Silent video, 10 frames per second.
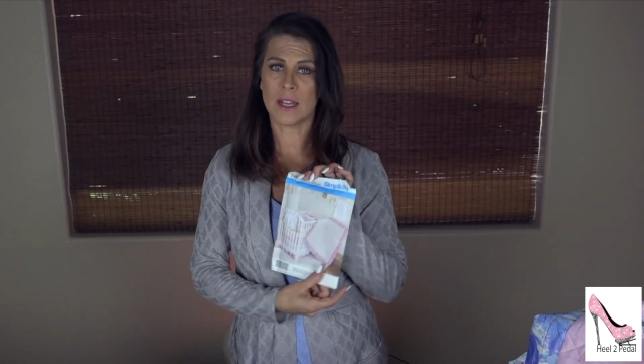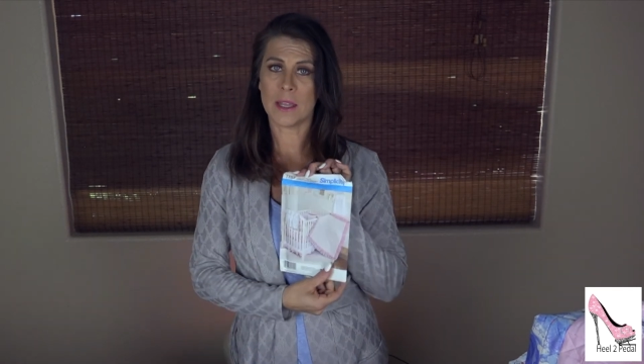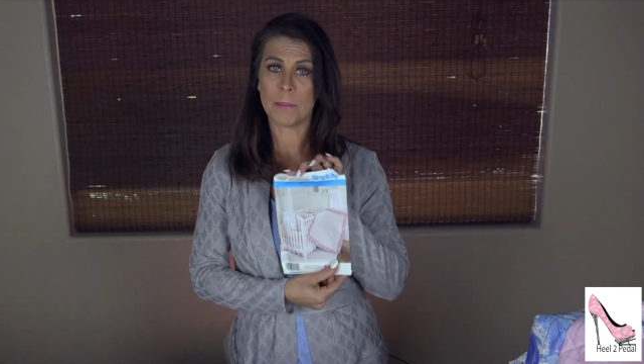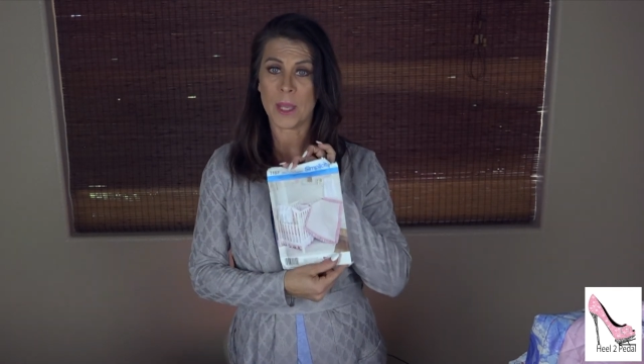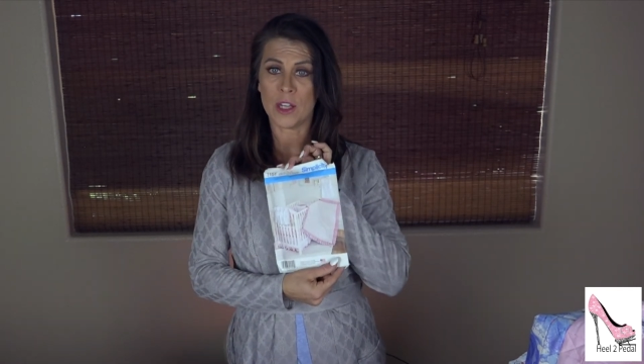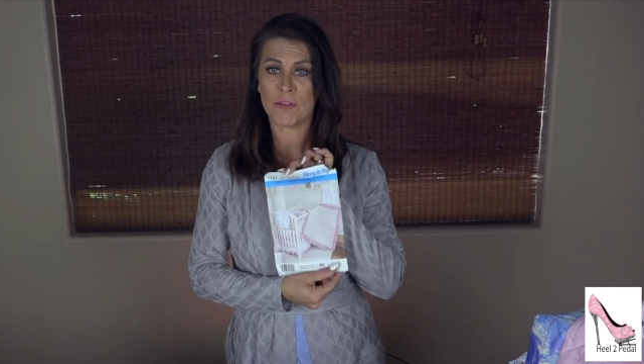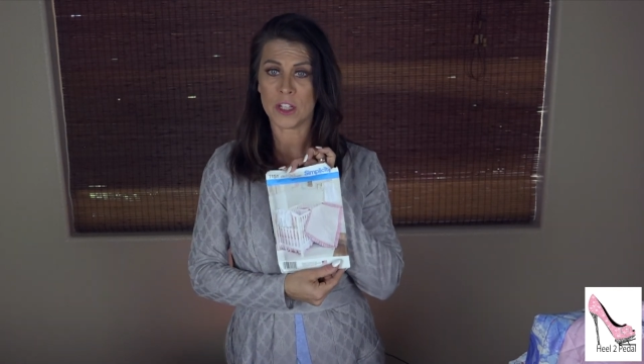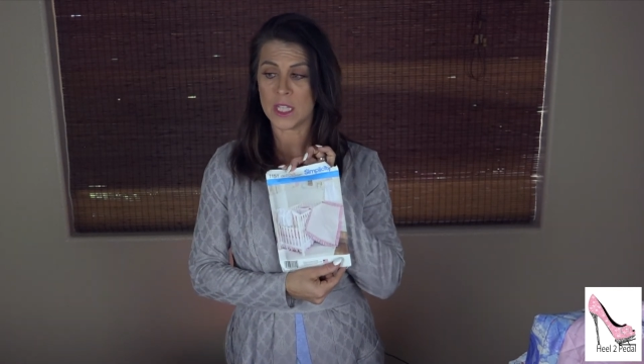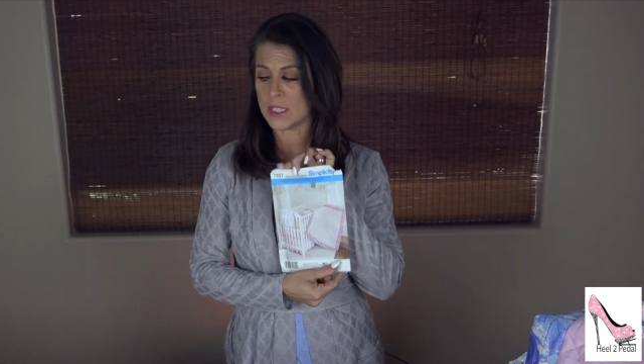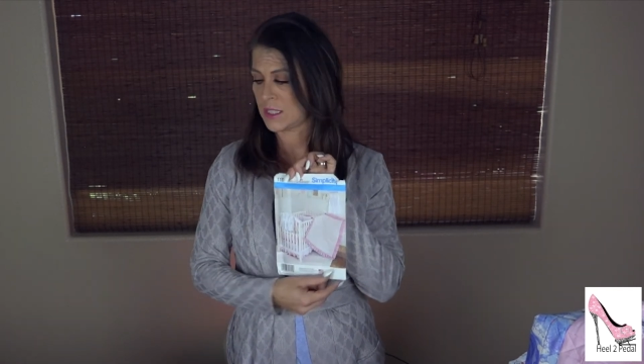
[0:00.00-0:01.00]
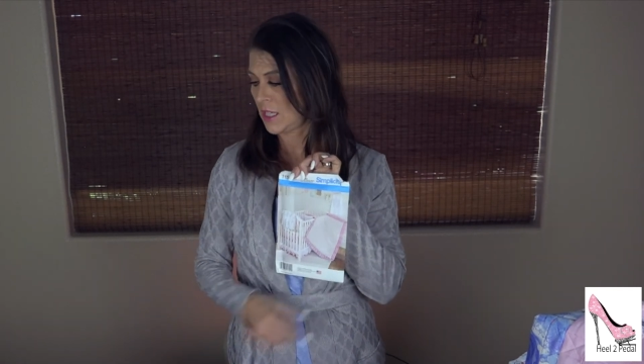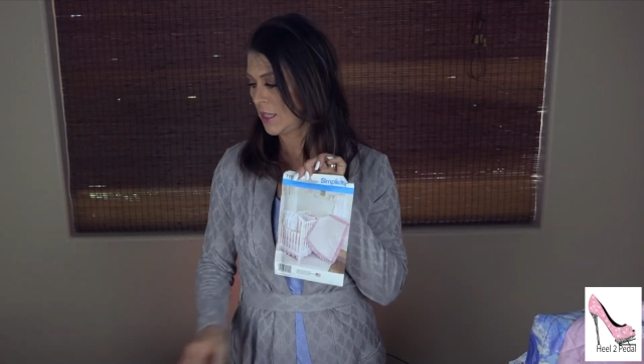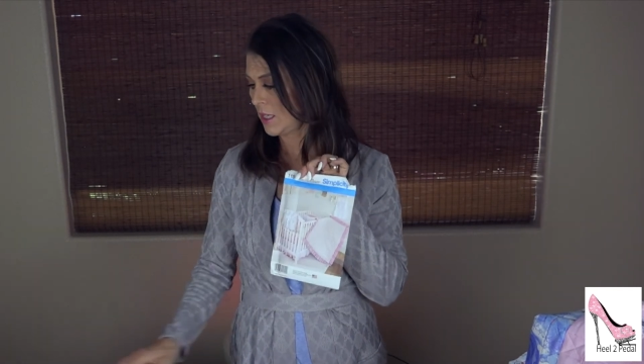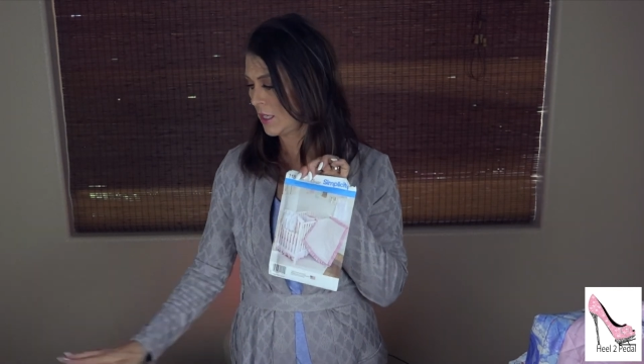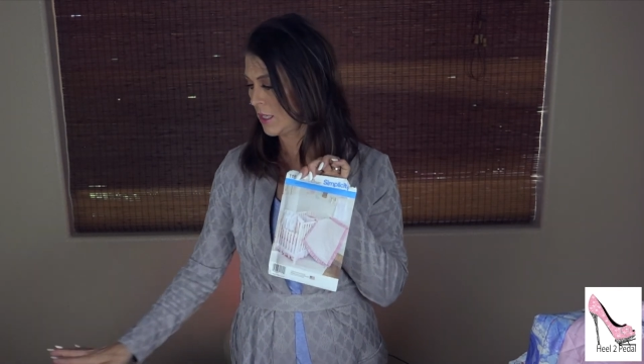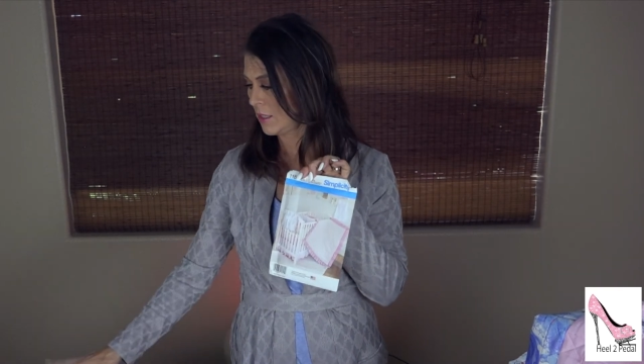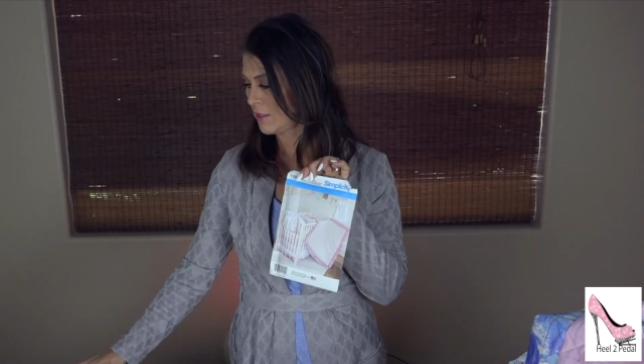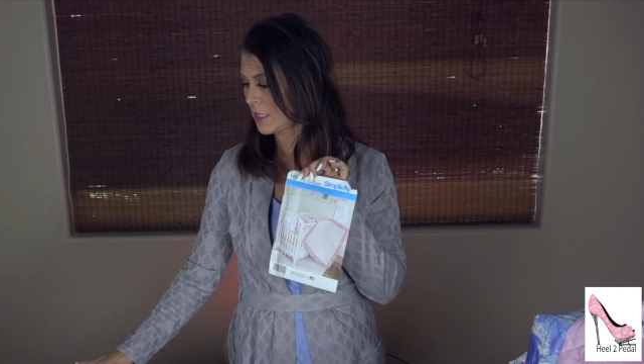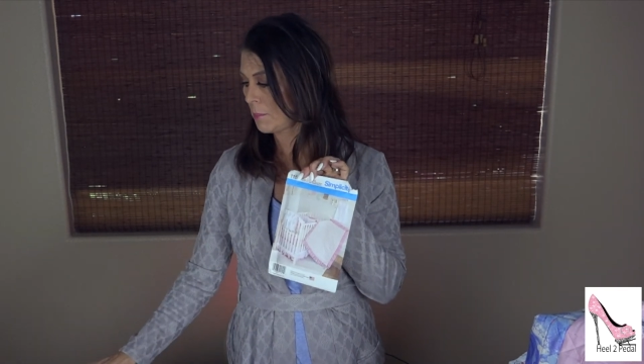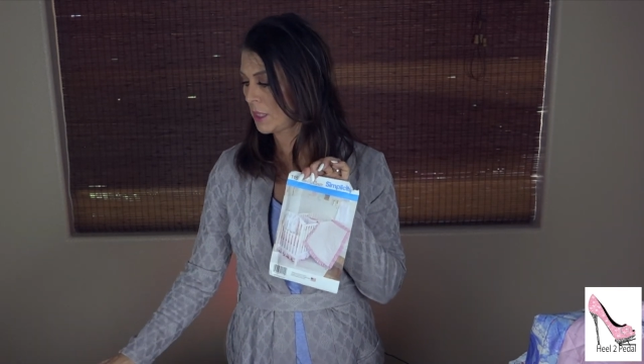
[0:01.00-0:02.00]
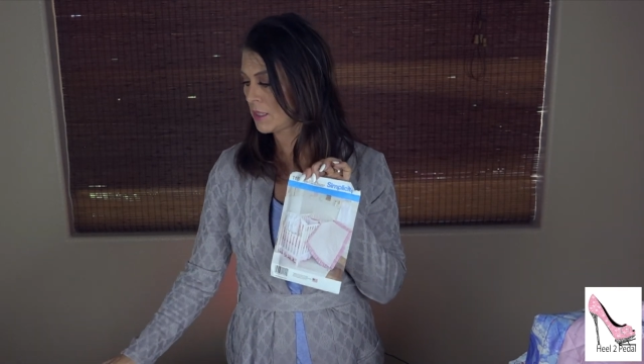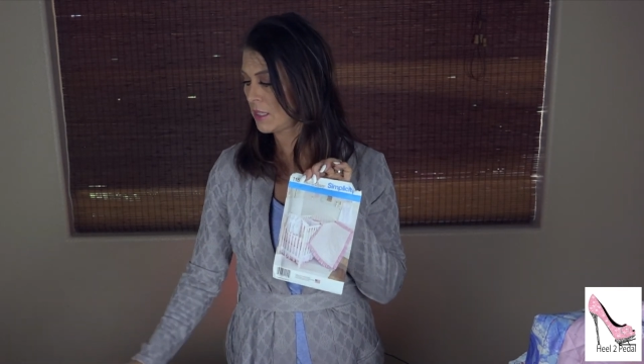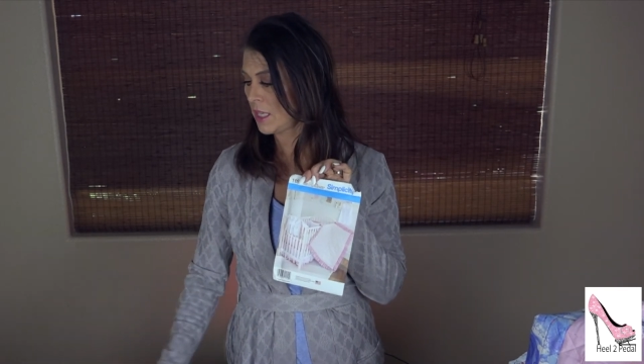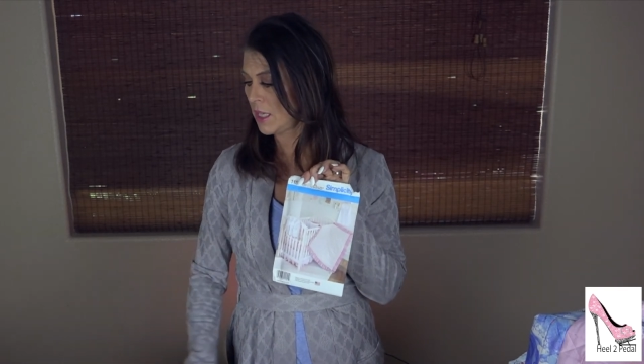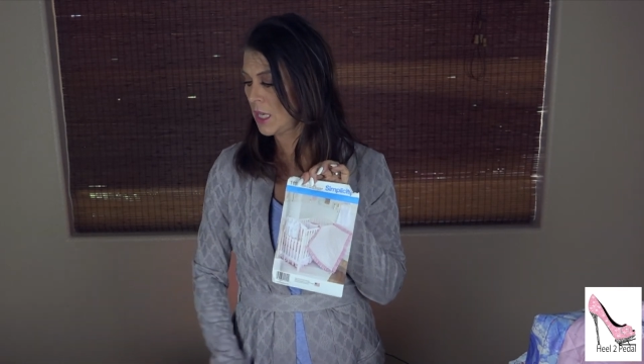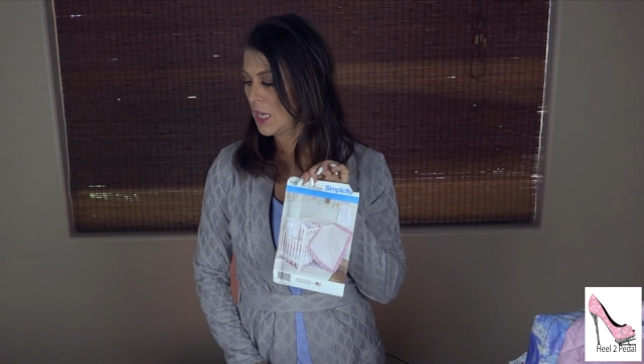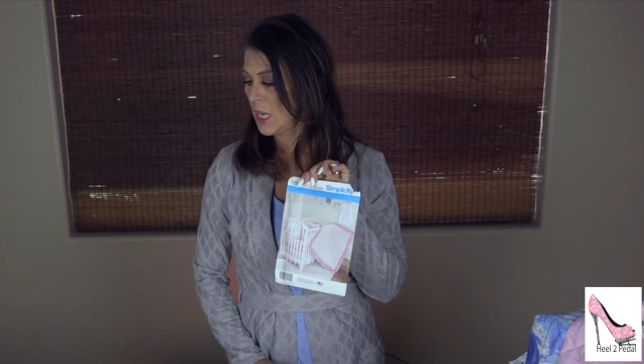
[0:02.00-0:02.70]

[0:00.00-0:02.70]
I paid for this and the Simplicity